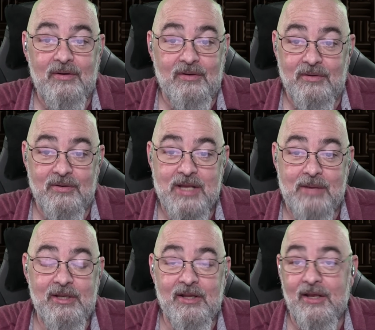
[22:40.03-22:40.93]
does that
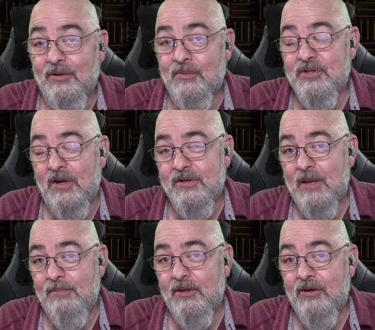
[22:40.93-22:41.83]
mean that Hitler was on to
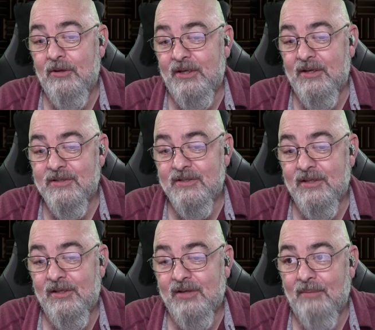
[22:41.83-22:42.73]
something good because he's in
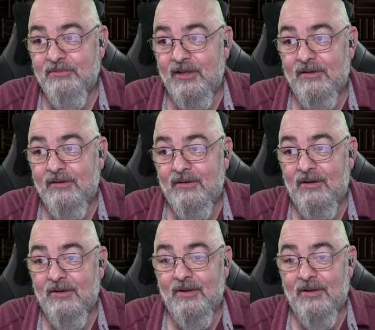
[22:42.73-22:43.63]
the top 10
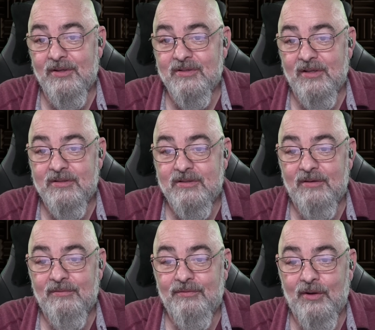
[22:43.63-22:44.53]
on this list
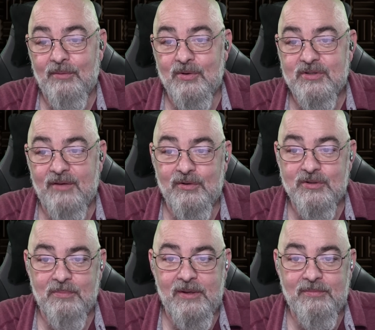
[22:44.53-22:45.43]
of most
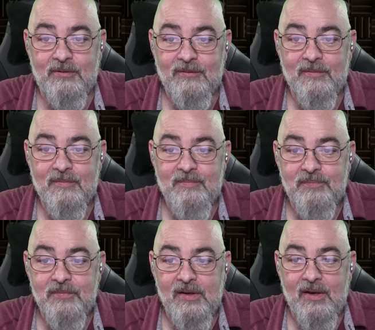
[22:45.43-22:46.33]
influential people?
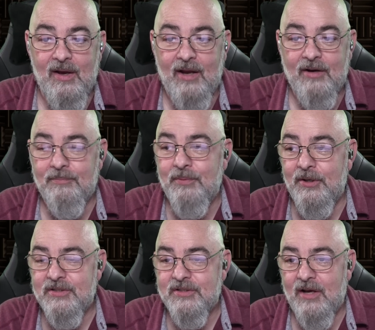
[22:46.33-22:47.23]
I don't put
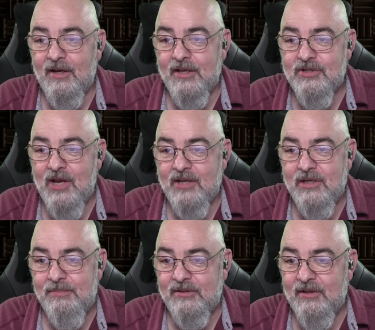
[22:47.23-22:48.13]
any stock in
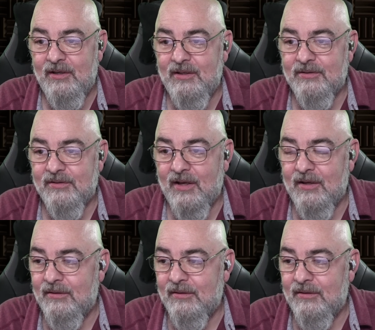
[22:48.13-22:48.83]
ChatGPT. It's not,